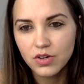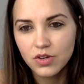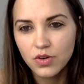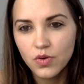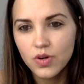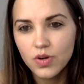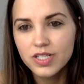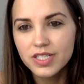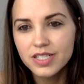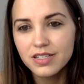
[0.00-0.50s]

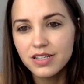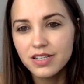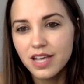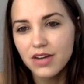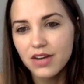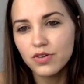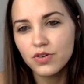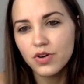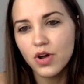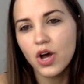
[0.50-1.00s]
Or Dini,
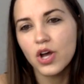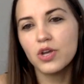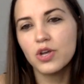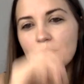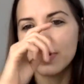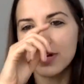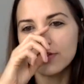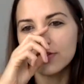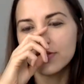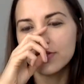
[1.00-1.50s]
I don't know how you
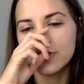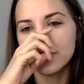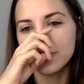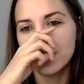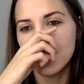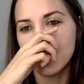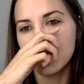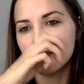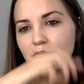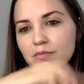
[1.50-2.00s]
pronounce your
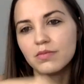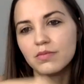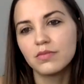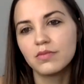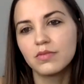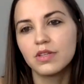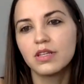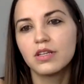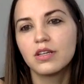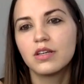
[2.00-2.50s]
name.
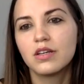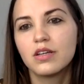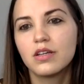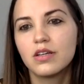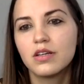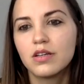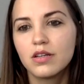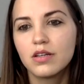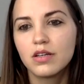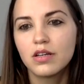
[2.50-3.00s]

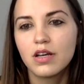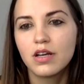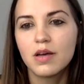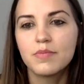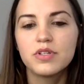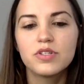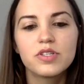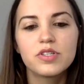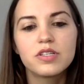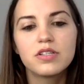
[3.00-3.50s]

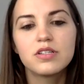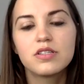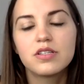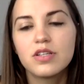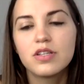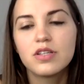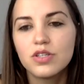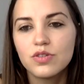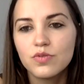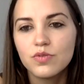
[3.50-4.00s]
I'm just gonna
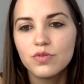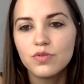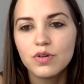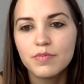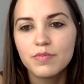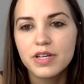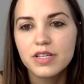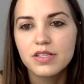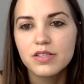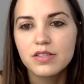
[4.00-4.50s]
send you a
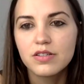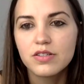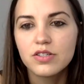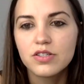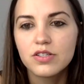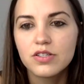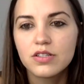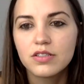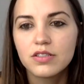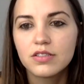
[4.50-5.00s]

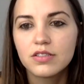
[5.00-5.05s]
message.